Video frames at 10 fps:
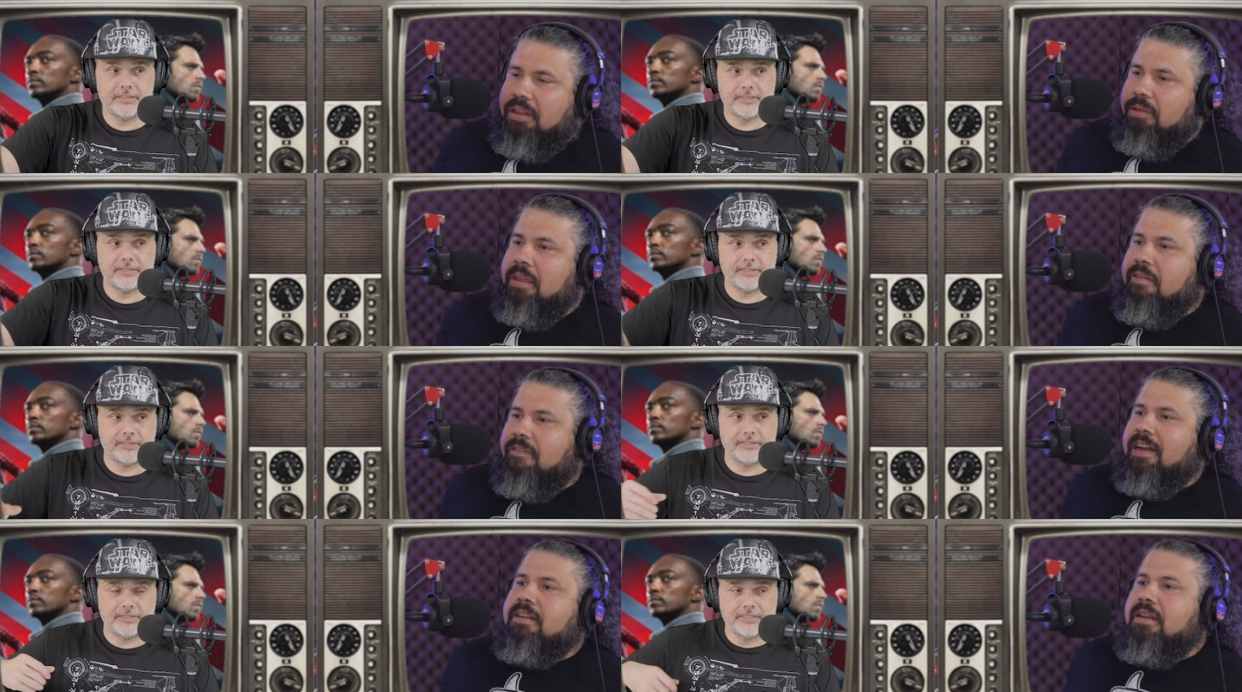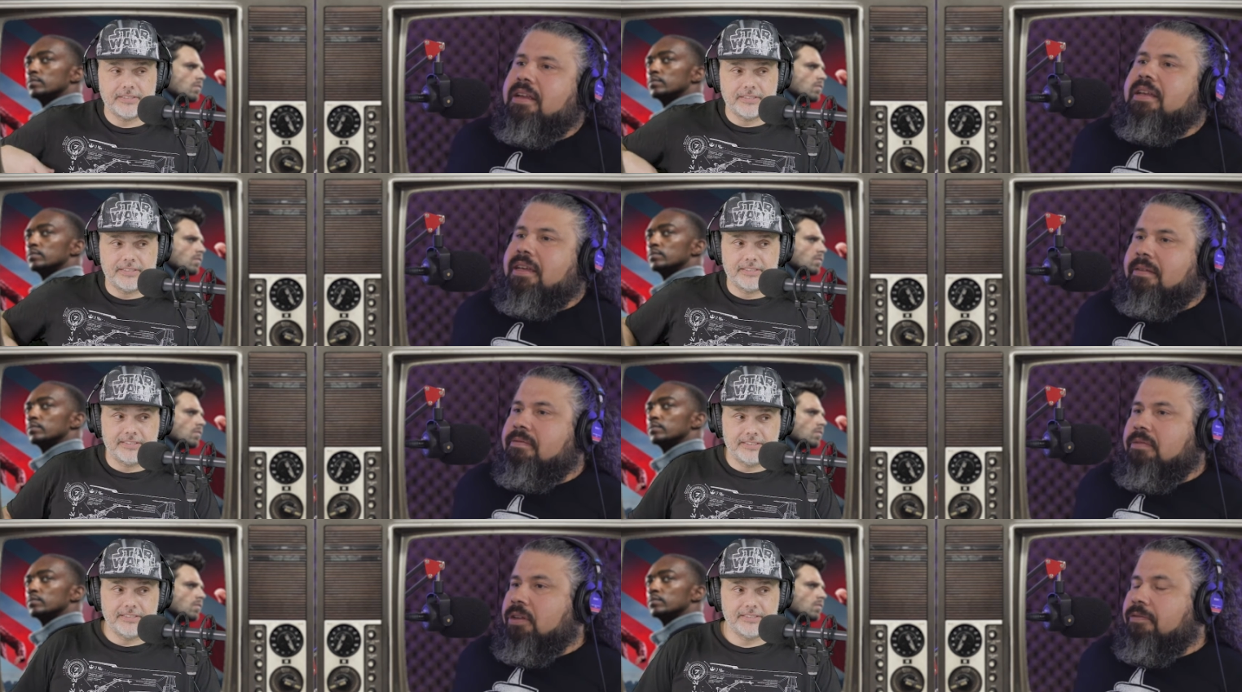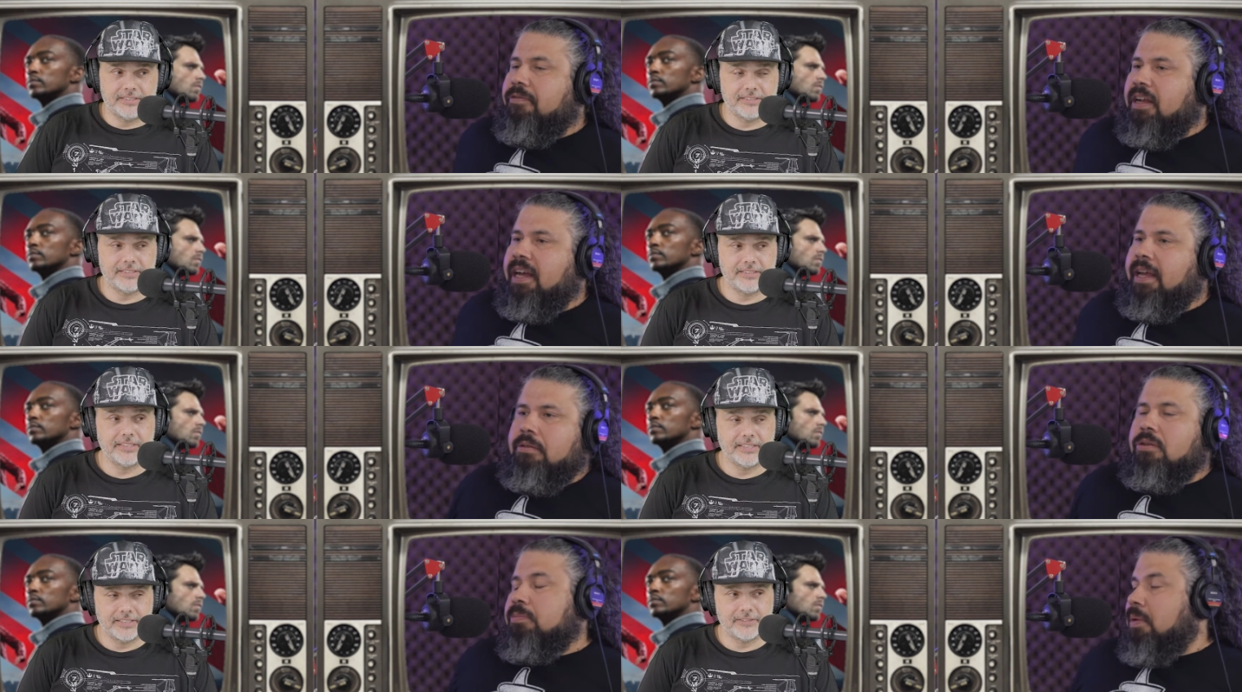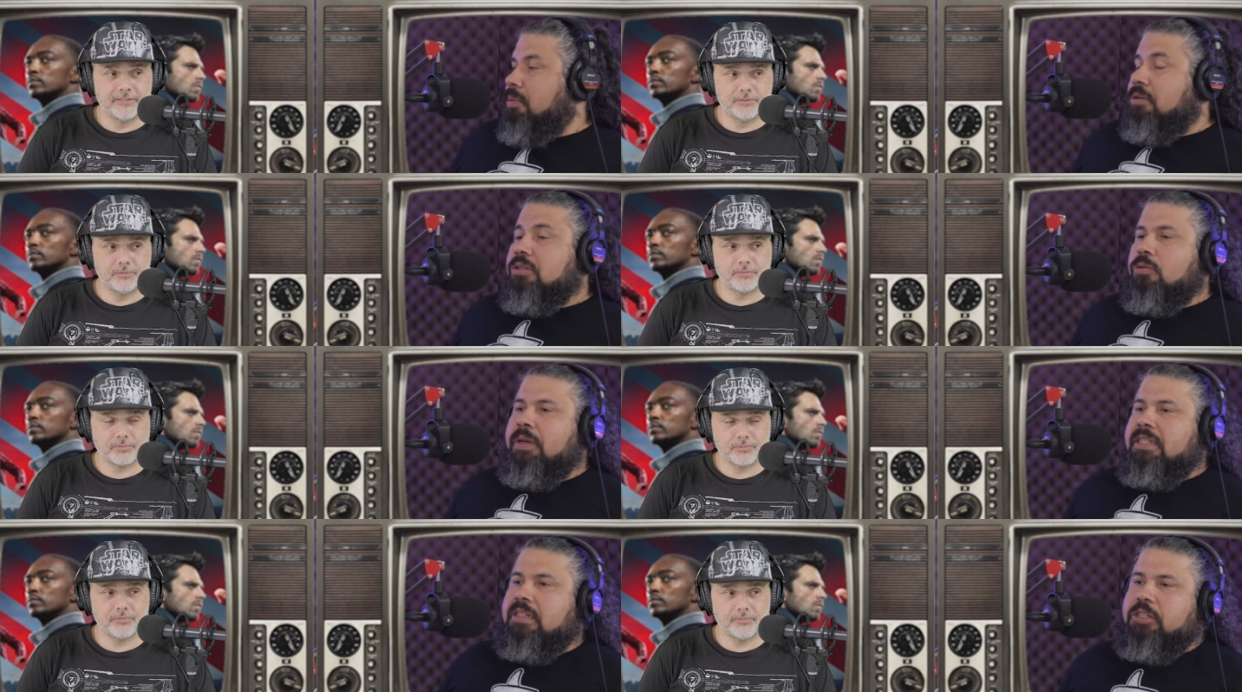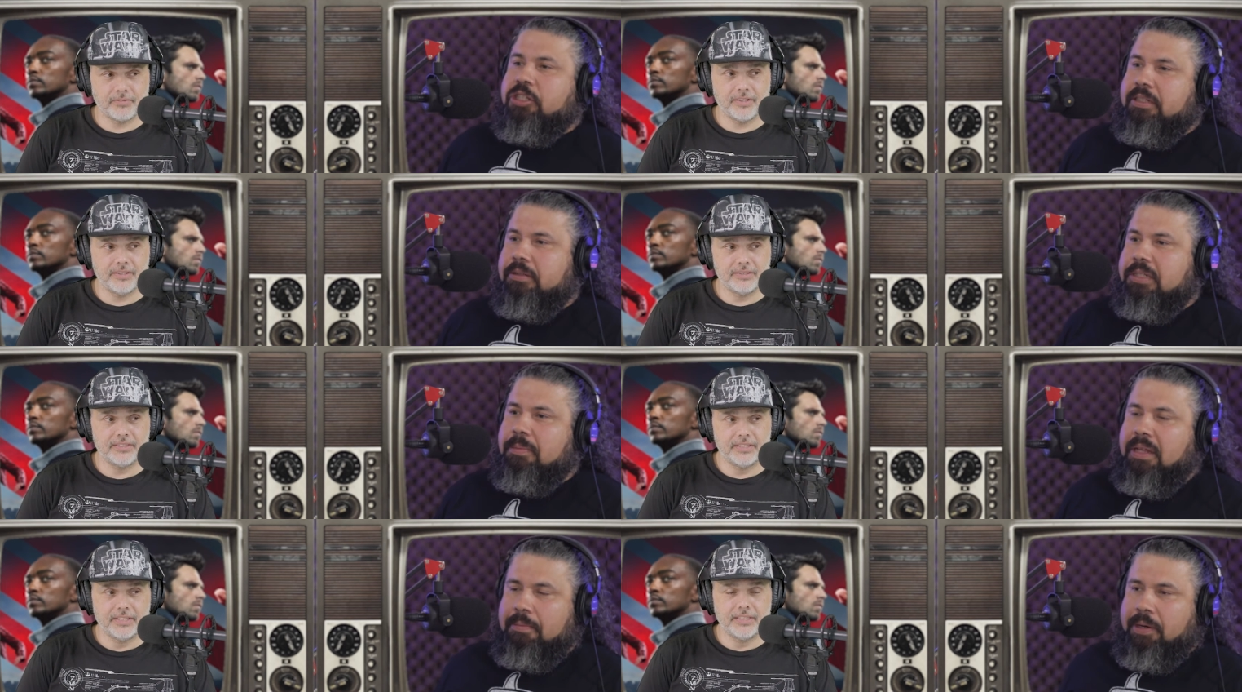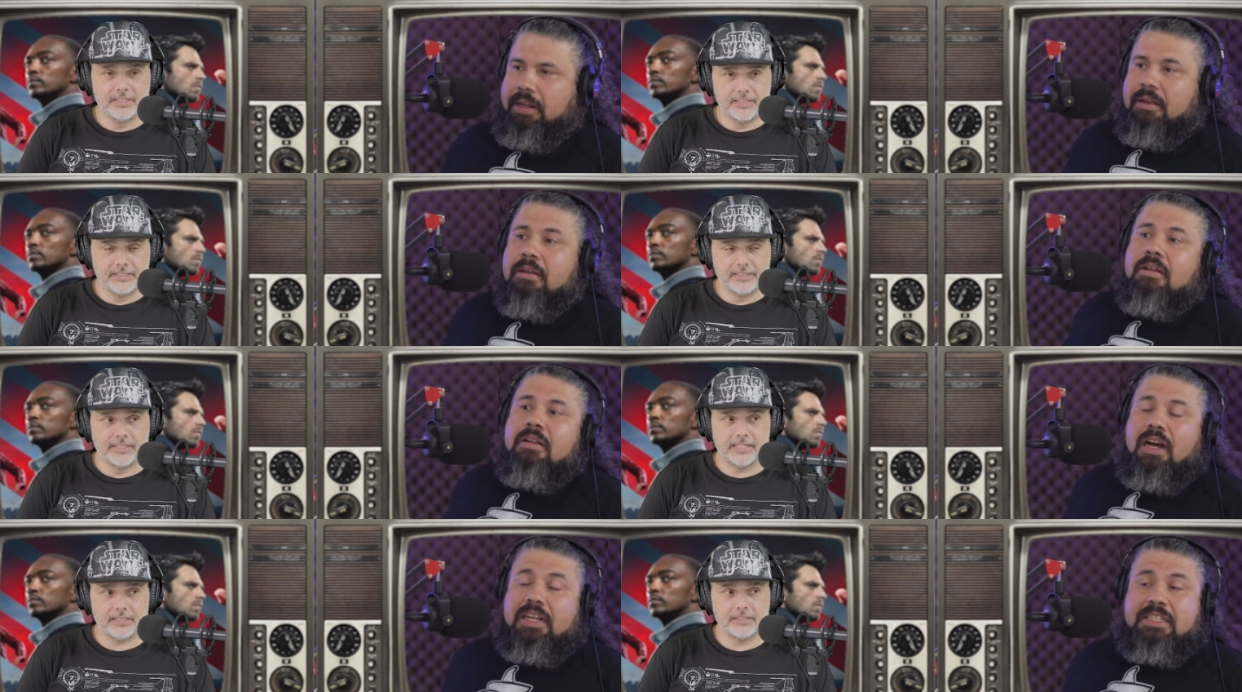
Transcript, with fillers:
Speaker 1: Other than the fact that he can, you know, fly, use maybe use the wings as a shield or something, but yeah.